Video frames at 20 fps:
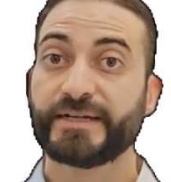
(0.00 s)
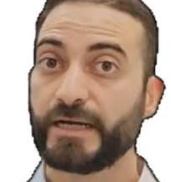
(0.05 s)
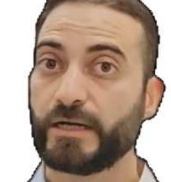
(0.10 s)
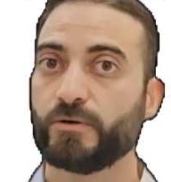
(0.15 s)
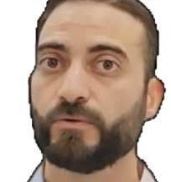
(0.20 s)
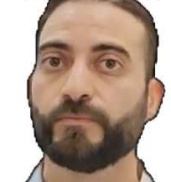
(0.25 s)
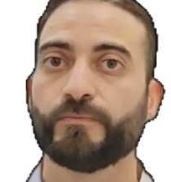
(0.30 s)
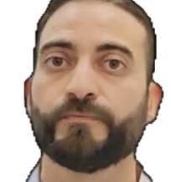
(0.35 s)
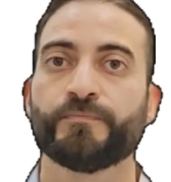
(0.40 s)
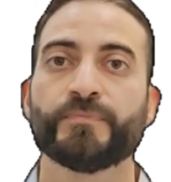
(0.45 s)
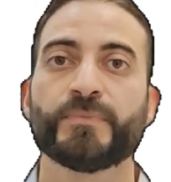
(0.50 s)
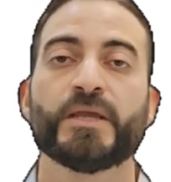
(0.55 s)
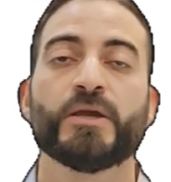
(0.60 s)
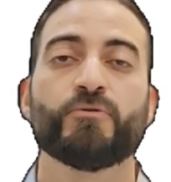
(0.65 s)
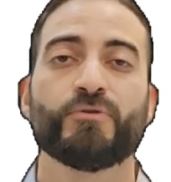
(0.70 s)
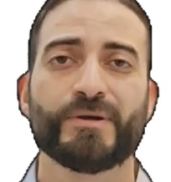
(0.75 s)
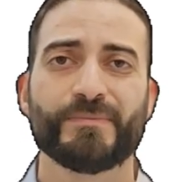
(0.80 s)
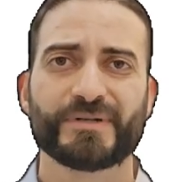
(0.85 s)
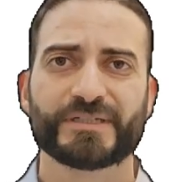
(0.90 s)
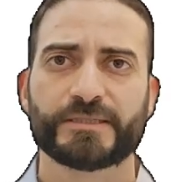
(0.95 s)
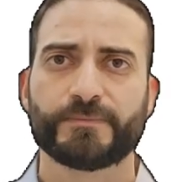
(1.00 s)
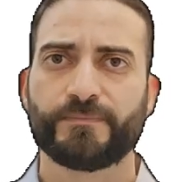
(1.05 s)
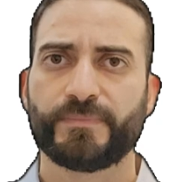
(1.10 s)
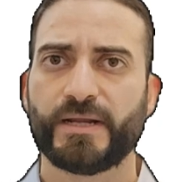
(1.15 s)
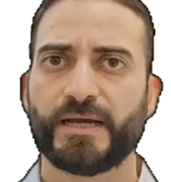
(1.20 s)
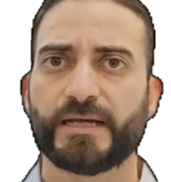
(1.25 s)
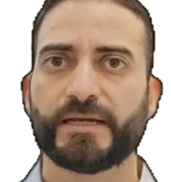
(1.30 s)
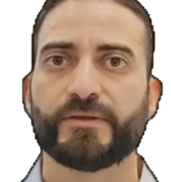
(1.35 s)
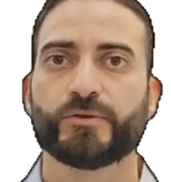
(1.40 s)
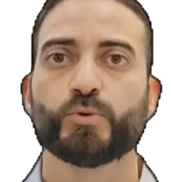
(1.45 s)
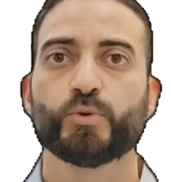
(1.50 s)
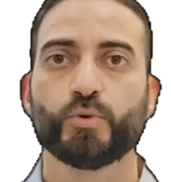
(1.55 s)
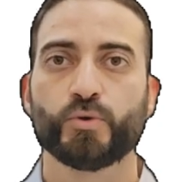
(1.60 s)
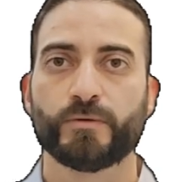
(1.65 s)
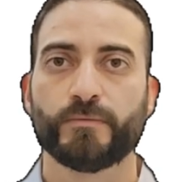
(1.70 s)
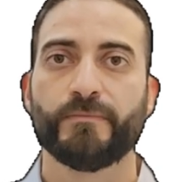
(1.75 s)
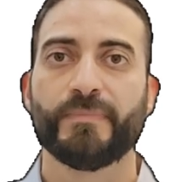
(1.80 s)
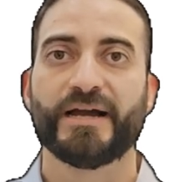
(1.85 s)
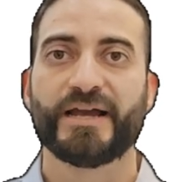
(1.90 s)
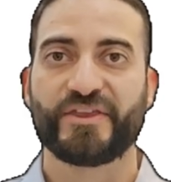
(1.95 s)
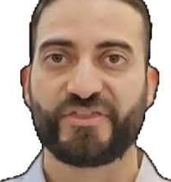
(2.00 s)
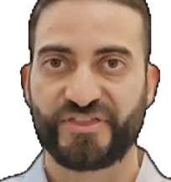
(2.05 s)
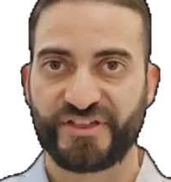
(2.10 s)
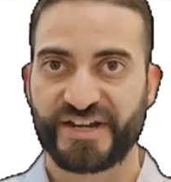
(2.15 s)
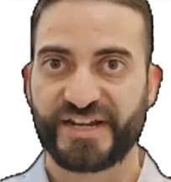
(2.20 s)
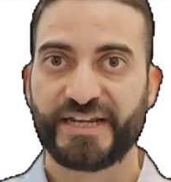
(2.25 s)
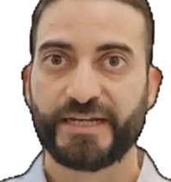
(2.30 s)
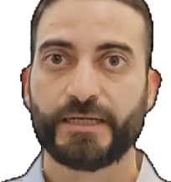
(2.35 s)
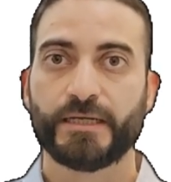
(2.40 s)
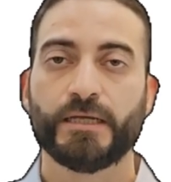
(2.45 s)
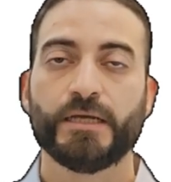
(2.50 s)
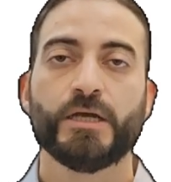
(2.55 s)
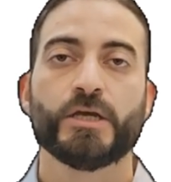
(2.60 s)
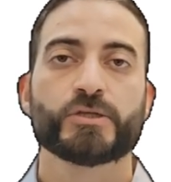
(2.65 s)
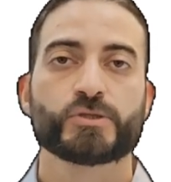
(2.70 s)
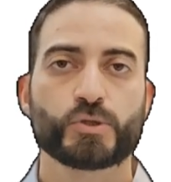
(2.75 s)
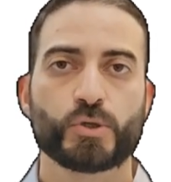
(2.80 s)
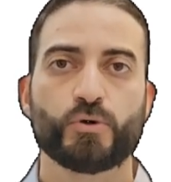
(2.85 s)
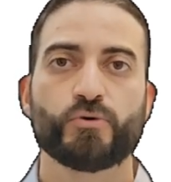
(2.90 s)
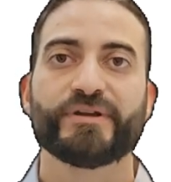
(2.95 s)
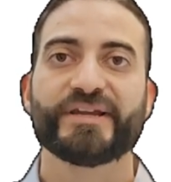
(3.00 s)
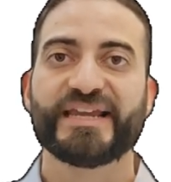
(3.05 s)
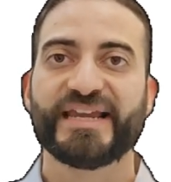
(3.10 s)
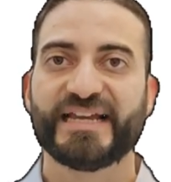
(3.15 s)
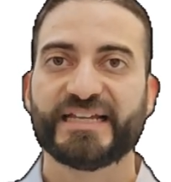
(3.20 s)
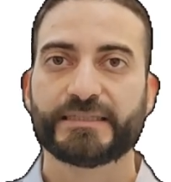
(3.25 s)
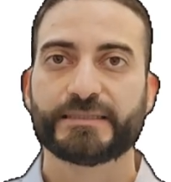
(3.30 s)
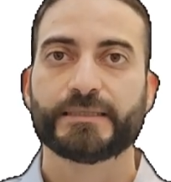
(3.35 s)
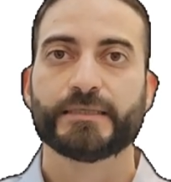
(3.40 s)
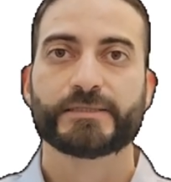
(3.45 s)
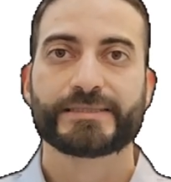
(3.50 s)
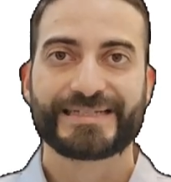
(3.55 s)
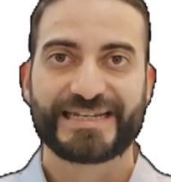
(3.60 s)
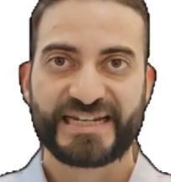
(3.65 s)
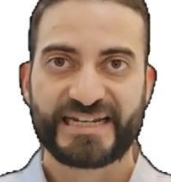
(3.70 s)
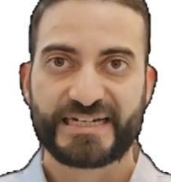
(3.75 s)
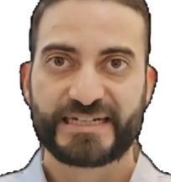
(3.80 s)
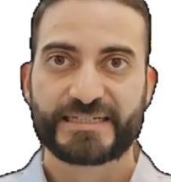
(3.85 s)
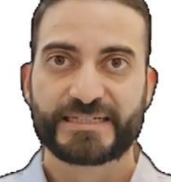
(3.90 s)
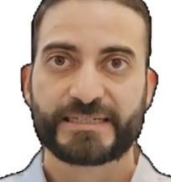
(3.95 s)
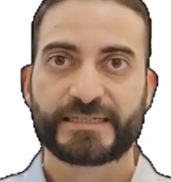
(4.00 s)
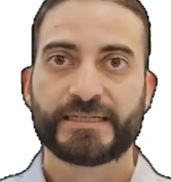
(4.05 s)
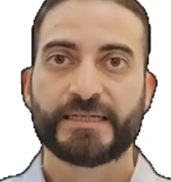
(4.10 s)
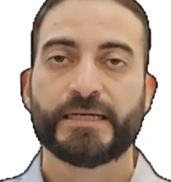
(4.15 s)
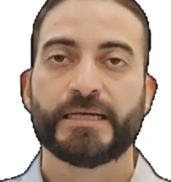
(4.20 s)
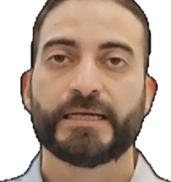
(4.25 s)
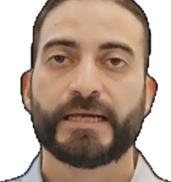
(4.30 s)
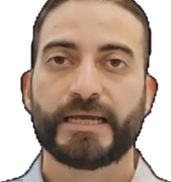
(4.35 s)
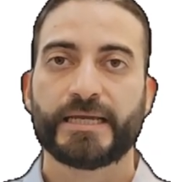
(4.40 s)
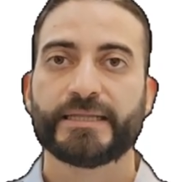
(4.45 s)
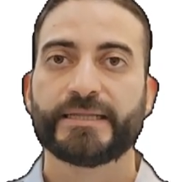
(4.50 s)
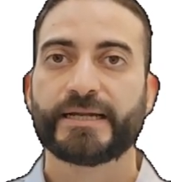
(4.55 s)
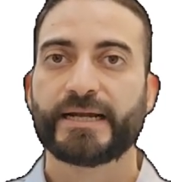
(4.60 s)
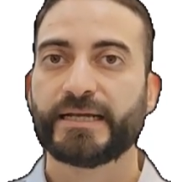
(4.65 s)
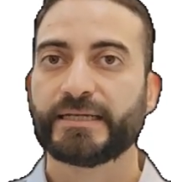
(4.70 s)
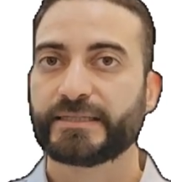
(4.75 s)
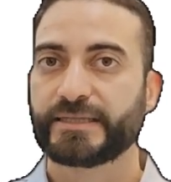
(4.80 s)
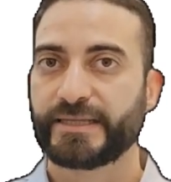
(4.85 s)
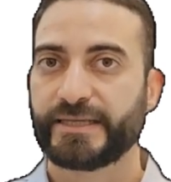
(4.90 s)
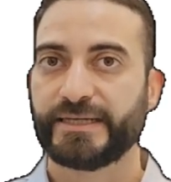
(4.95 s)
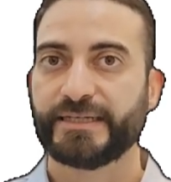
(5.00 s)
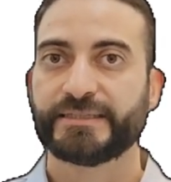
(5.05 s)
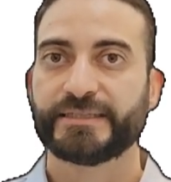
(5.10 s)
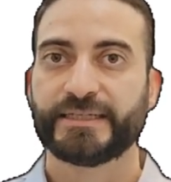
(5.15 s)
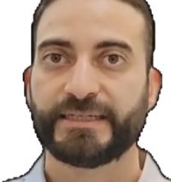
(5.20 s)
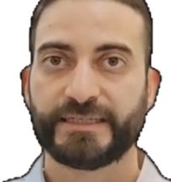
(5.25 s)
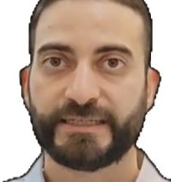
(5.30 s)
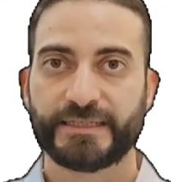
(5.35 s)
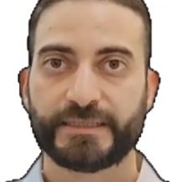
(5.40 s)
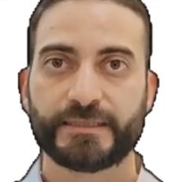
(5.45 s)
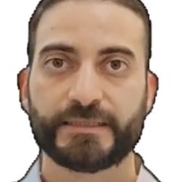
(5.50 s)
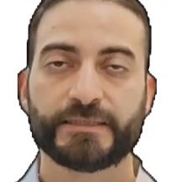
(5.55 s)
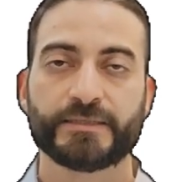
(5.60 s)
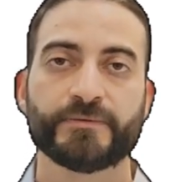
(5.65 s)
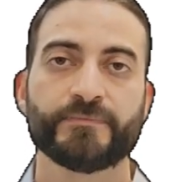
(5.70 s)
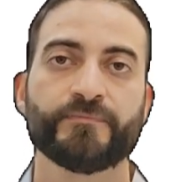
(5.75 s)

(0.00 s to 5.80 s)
Now we multiply 2 by 3, so we get 6, and write it here.